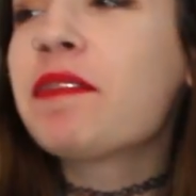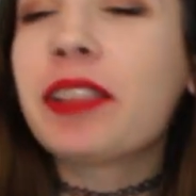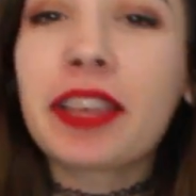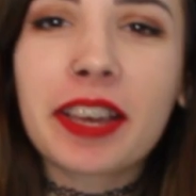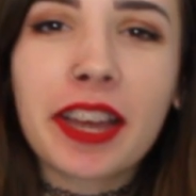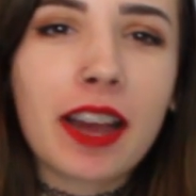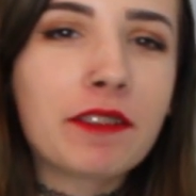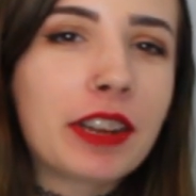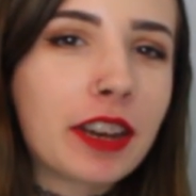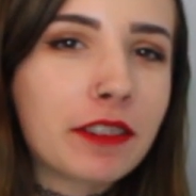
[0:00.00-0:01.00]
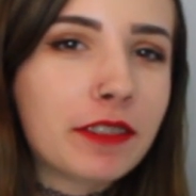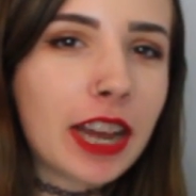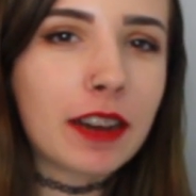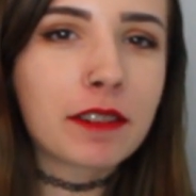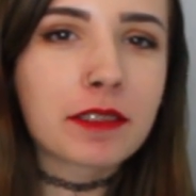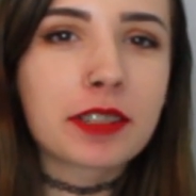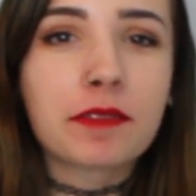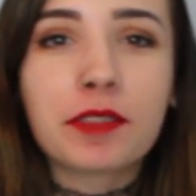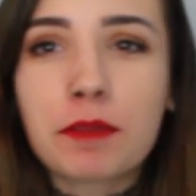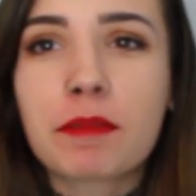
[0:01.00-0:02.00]
I feel like I have enough now to
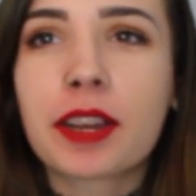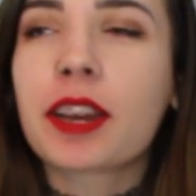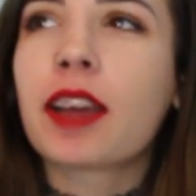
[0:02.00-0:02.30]
film one.